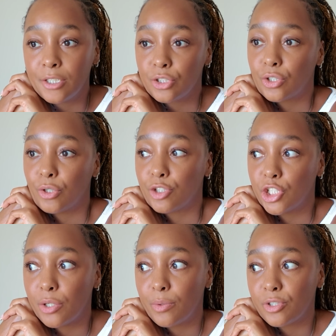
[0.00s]
So
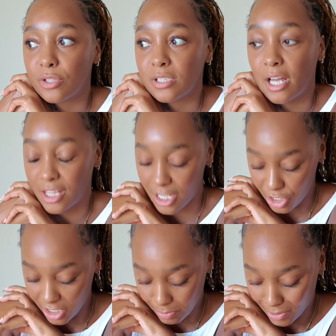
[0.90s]
she was just, I think
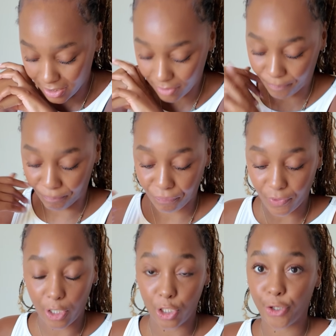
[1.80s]
she's been
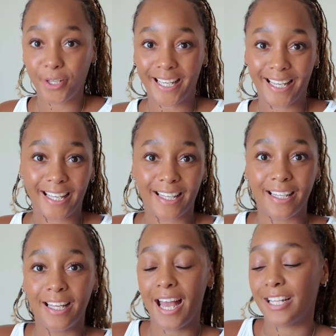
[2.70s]
looking
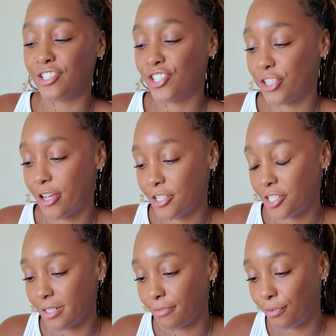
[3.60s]
and
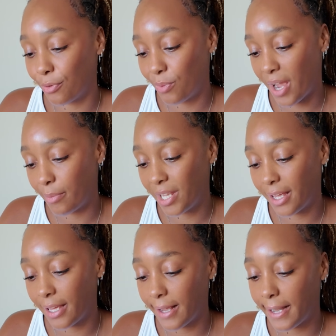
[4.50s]
searching for where we
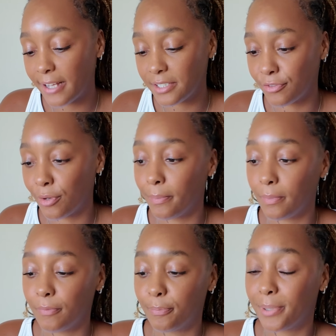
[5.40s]
can get glasses from.
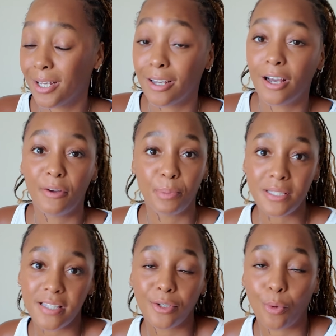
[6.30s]
But I've been
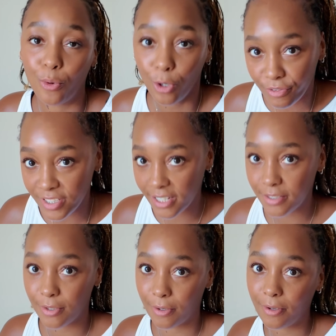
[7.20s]
seeing all over
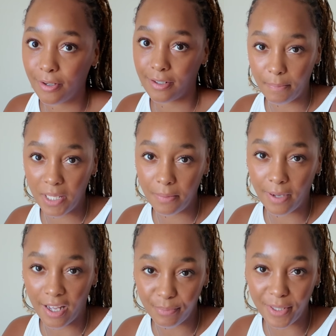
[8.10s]
TikTok that
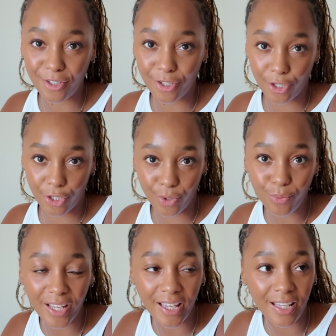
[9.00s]
people have been
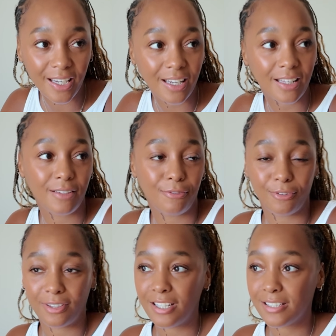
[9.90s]
queuing
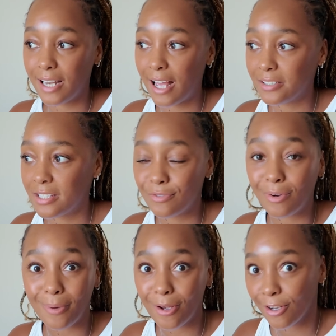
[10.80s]
for these glasses
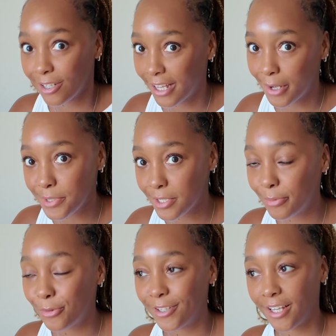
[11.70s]
from early hours in the
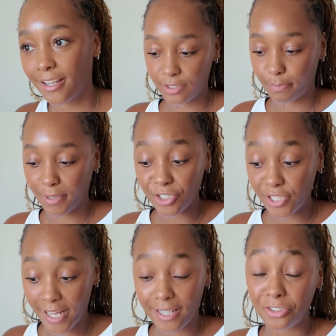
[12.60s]
morning. But
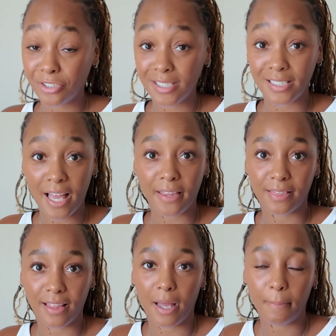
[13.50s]
she has just said
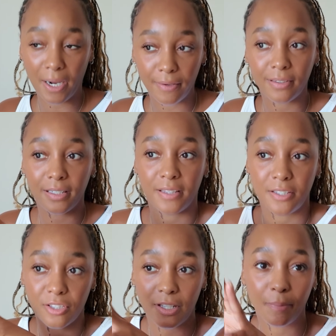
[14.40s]
that apparently there's
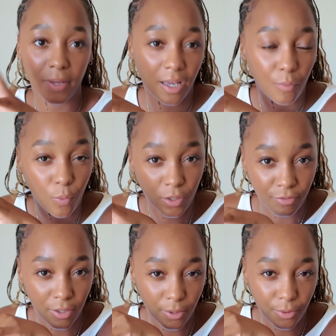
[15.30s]
some at one
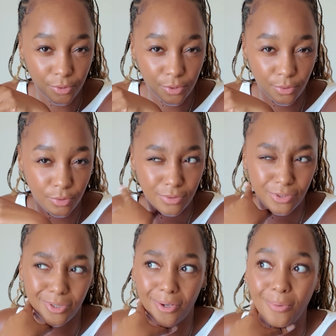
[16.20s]
of our local stores.
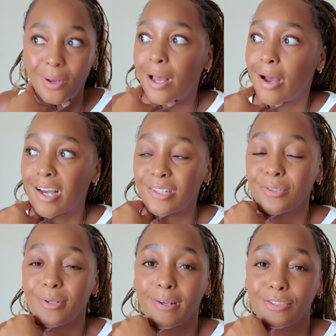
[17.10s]
So I
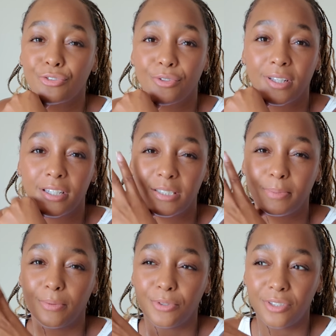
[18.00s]
don't know how true that is,
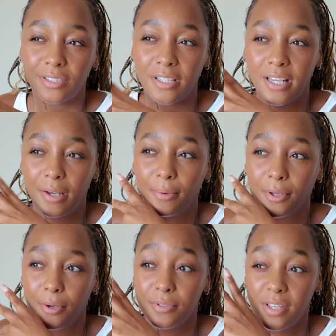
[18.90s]
but we'll just see how it
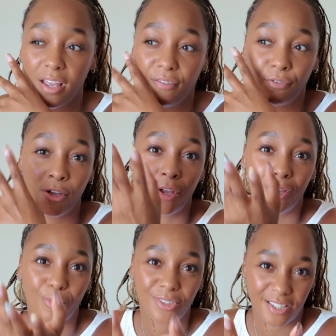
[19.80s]
goes. If
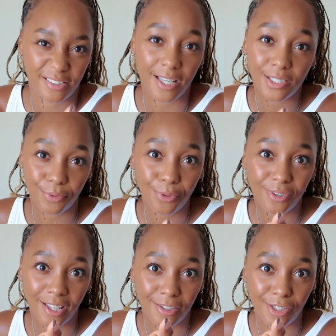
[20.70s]
we're successful,
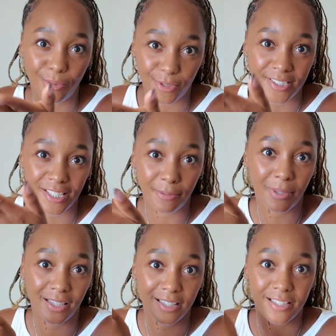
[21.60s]
then you will see
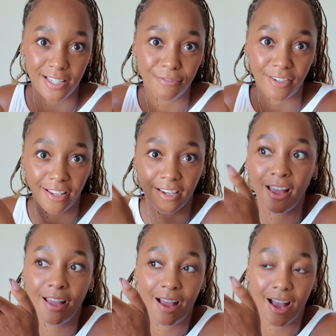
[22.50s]
me this evening
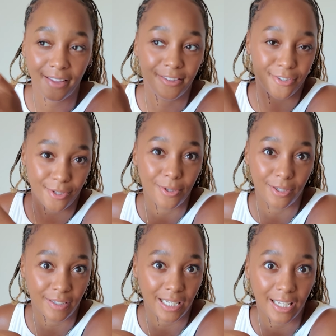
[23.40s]
at the
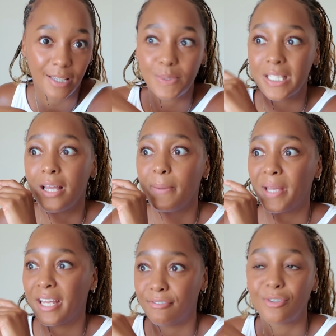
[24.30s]
solar eclipse.
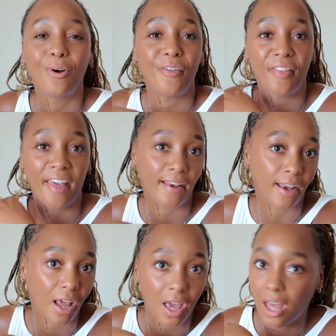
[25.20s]
But if not,
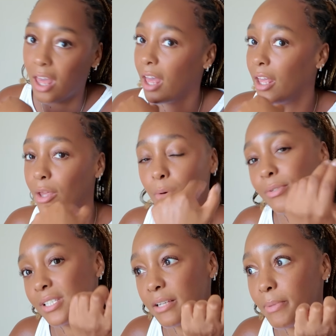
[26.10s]
then you
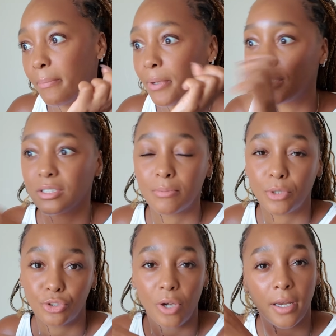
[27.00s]
won't see me because I'm
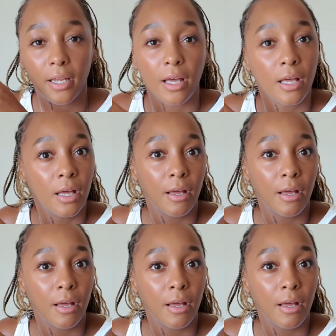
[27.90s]
not trying to